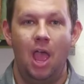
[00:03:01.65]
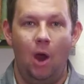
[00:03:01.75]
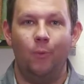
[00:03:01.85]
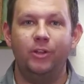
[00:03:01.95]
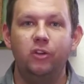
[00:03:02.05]

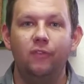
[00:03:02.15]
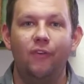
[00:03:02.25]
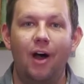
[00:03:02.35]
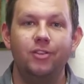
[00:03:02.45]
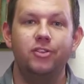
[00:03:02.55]
Richard
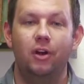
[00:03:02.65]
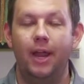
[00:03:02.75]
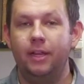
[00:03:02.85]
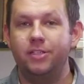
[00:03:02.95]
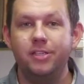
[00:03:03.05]
Foster,
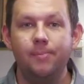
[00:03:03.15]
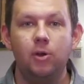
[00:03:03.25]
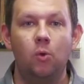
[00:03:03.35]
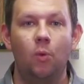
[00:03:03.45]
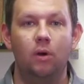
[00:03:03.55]
in his
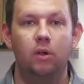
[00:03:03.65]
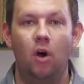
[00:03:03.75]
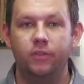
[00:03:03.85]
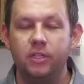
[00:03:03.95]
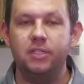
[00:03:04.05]
seminal work
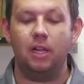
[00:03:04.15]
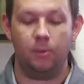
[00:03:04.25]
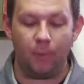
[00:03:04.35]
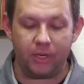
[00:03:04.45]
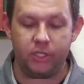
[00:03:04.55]
called The
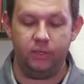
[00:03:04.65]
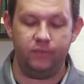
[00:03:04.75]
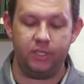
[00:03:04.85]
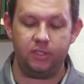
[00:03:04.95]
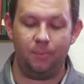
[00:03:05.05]
Celebration of
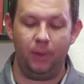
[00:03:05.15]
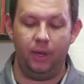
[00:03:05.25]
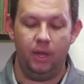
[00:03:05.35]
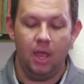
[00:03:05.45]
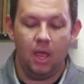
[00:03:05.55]

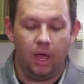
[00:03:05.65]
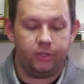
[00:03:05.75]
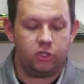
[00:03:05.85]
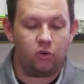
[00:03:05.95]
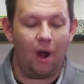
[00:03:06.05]
Discipline,
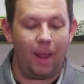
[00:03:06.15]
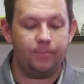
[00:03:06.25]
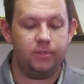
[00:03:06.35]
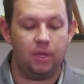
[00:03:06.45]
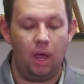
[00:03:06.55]

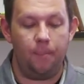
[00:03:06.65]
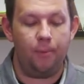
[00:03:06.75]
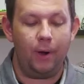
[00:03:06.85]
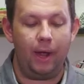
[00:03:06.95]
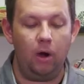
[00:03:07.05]
describes
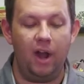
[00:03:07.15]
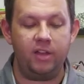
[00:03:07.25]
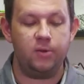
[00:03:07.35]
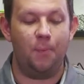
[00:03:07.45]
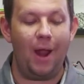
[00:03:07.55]
prayer
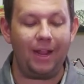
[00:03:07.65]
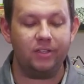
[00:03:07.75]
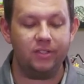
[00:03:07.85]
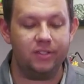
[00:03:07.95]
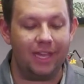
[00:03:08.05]
as a
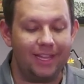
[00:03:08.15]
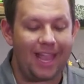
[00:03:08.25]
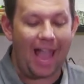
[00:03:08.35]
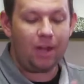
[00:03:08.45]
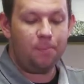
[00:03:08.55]
practice that
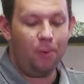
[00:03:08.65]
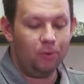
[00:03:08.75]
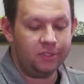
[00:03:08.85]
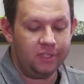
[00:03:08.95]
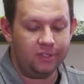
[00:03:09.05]

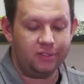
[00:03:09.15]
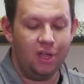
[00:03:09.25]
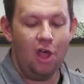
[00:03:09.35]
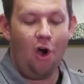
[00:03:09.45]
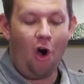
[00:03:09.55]
catapults us
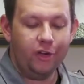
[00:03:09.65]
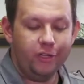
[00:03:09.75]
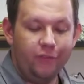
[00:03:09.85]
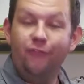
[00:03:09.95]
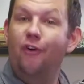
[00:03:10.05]

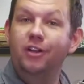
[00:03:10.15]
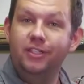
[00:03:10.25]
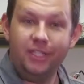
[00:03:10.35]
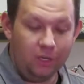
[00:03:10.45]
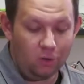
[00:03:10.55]
onto the
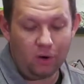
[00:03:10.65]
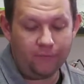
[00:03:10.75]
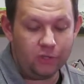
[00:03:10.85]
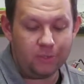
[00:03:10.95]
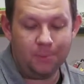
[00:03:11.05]
frontier
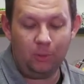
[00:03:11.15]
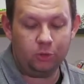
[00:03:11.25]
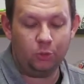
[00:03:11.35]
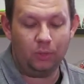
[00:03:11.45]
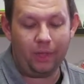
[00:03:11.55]
of the
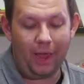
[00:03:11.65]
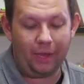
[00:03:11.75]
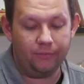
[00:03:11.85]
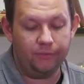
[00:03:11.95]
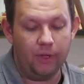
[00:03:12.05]
spiritual
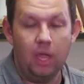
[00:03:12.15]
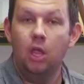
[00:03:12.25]
life.